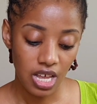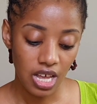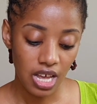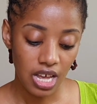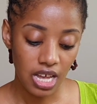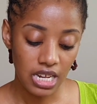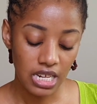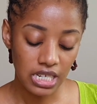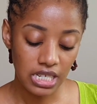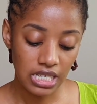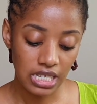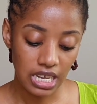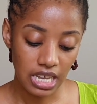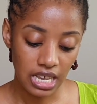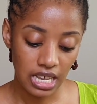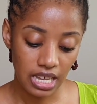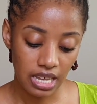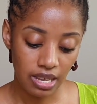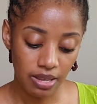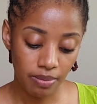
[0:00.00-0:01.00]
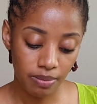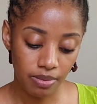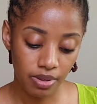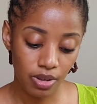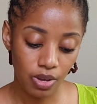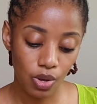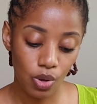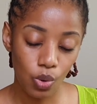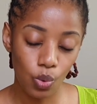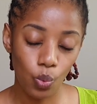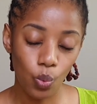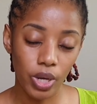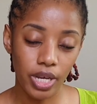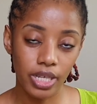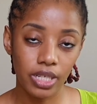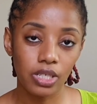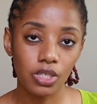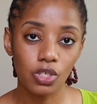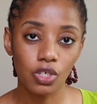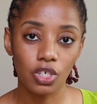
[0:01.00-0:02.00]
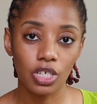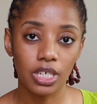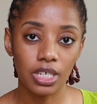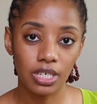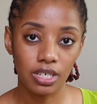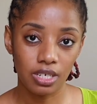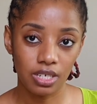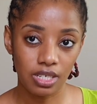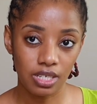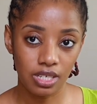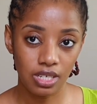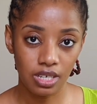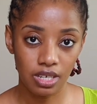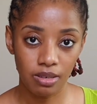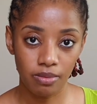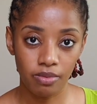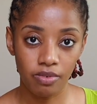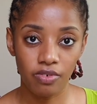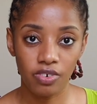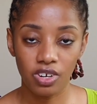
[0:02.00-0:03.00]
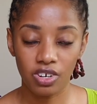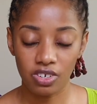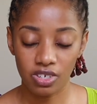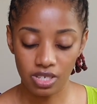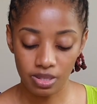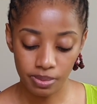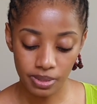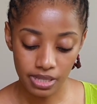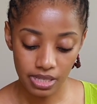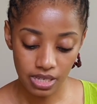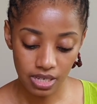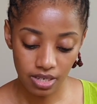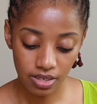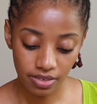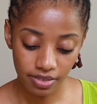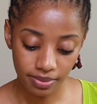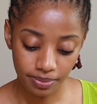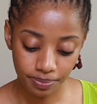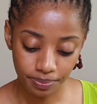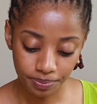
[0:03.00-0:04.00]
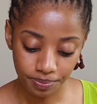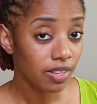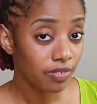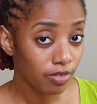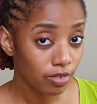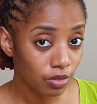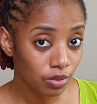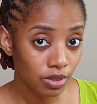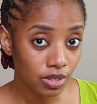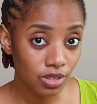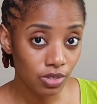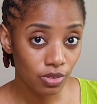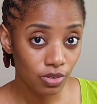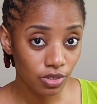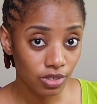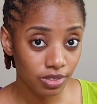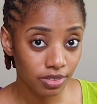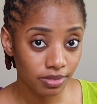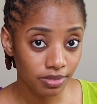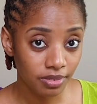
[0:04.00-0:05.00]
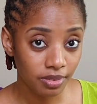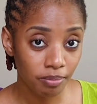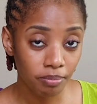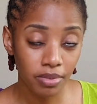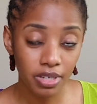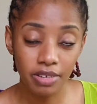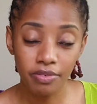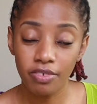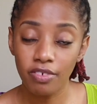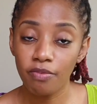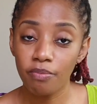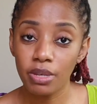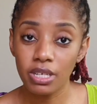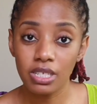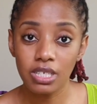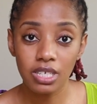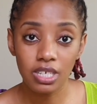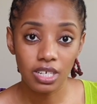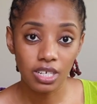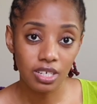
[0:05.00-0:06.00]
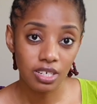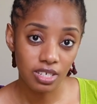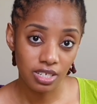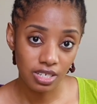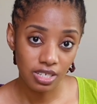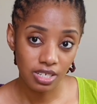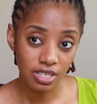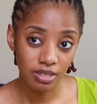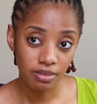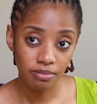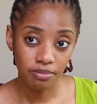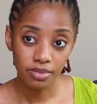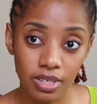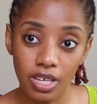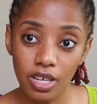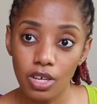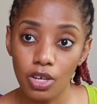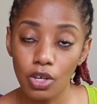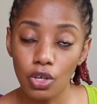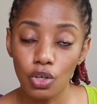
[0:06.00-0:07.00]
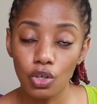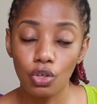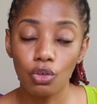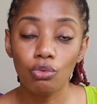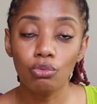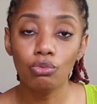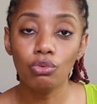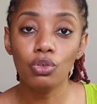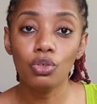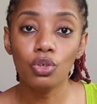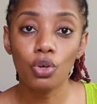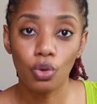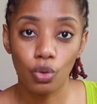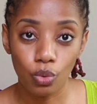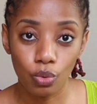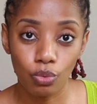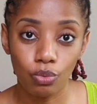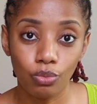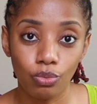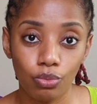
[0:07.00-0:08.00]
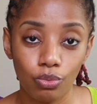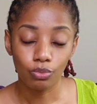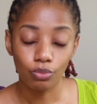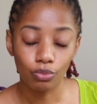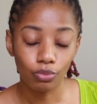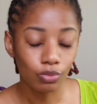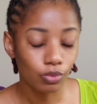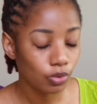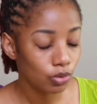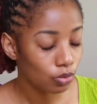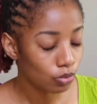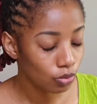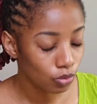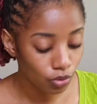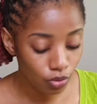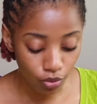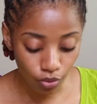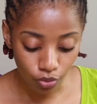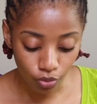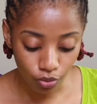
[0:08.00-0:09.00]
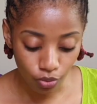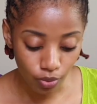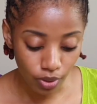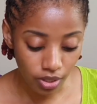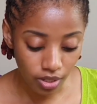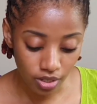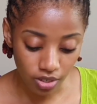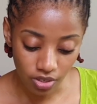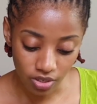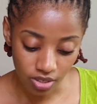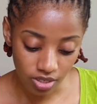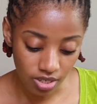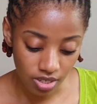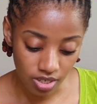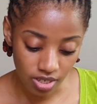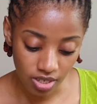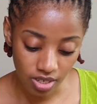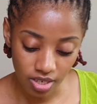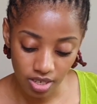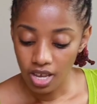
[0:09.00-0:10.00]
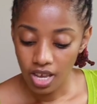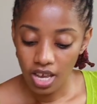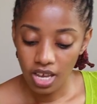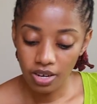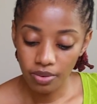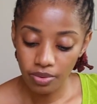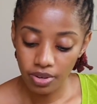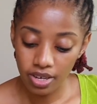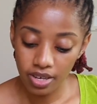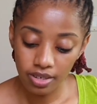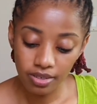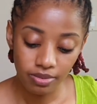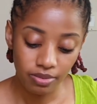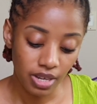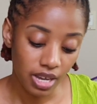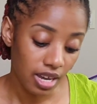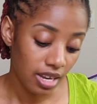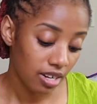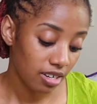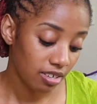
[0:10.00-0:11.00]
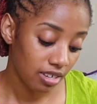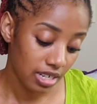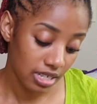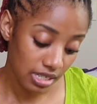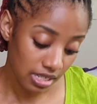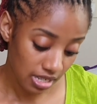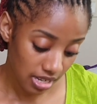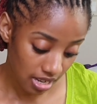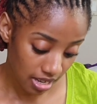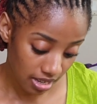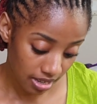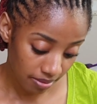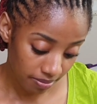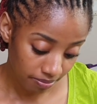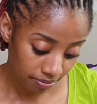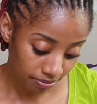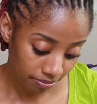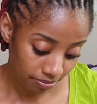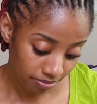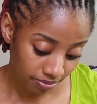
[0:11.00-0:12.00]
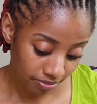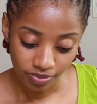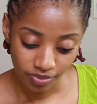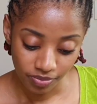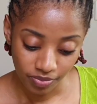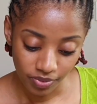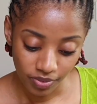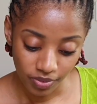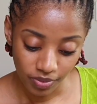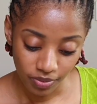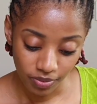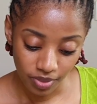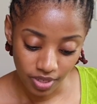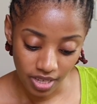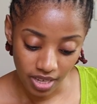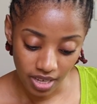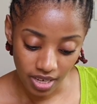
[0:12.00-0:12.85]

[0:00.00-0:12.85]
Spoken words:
at the time went to Hedonism for Christmas dinner. Food was good, but if you've been to Hedonism, you know what you're gonna see. Anyway, we had a grand time. I